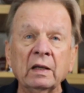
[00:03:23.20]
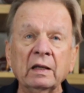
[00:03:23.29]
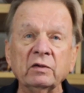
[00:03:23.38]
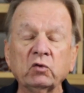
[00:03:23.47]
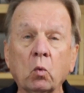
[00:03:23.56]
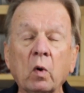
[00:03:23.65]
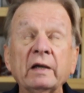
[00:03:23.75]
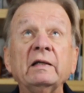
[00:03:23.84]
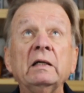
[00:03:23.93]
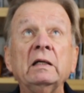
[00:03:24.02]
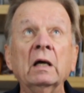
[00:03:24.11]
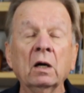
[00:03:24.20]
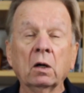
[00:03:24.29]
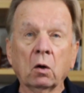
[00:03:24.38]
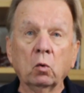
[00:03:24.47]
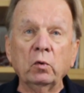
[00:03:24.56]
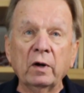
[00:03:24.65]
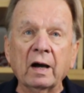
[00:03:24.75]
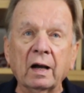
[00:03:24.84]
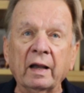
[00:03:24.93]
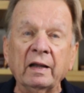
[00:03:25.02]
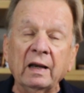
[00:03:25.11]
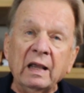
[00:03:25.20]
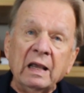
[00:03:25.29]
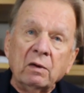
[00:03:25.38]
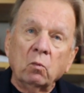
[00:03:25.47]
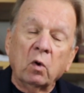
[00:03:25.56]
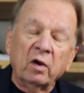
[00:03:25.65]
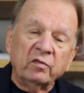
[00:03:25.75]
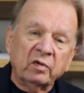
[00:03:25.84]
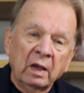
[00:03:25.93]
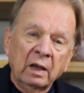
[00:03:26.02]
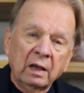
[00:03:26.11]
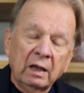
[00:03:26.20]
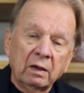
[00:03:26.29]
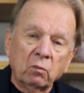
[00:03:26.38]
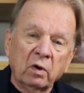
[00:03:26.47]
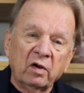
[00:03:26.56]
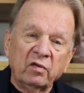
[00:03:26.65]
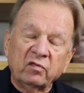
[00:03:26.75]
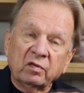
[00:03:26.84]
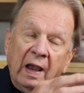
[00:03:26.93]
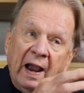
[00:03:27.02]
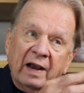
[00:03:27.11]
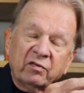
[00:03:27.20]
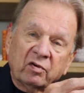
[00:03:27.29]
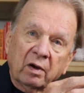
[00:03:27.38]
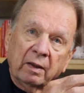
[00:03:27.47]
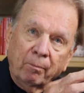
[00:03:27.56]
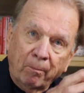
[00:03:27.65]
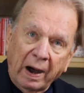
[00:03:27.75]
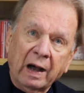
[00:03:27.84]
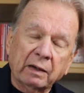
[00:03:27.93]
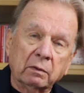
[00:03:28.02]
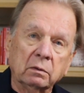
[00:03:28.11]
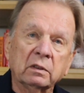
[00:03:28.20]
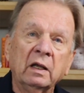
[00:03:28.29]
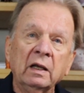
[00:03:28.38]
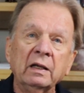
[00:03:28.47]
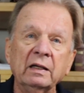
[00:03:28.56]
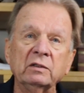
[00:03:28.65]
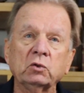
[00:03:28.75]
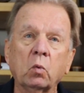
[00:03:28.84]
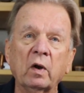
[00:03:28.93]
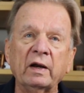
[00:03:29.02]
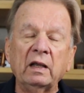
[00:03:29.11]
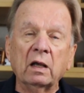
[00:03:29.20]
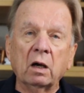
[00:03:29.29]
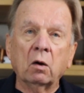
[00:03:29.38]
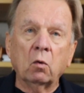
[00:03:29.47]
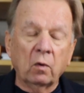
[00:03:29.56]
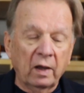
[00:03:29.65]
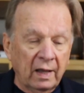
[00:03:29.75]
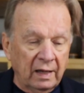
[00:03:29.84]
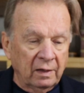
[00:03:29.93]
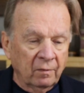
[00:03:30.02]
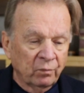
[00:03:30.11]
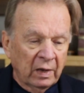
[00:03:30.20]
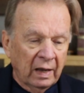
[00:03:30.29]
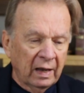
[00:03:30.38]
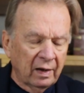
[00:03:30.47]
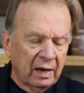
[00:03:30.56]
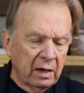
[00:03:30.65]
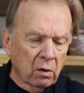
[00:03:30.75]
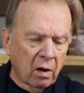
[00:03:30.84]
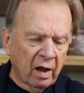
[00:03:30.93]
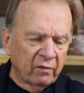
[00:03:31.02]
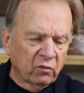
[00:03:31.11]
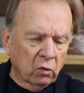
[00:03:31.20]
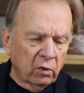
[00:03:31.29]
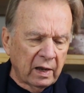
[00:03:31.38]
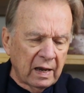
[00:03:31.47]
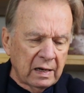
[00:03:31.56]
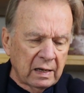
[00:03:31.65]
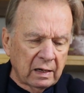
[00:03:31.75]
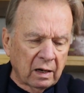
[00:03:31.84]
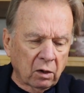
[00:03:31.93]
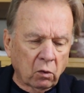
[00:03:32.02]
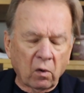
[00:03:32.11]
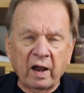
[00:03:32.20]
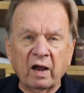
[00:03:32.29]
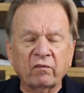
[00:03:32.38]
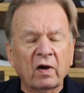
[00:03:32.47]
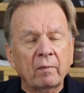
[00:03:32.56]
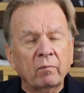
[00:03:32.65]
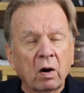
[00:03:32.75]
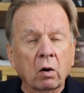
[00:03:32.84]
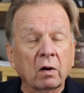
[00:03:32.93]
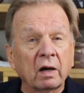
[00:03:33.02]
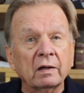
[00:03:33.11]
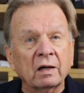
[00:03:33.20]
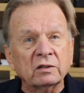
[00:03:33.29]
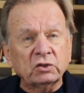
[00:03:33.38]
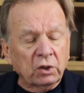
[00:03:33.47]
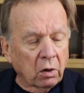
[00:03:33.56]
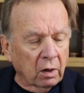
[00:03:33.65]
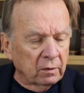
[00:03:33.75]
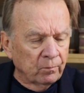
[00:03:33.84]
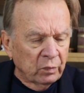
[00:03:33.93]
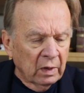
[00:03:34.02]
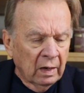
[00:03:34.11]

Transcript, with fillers: in 2009 it was it was actually bottled in 2008. And here I've created a graph I, or a, a chart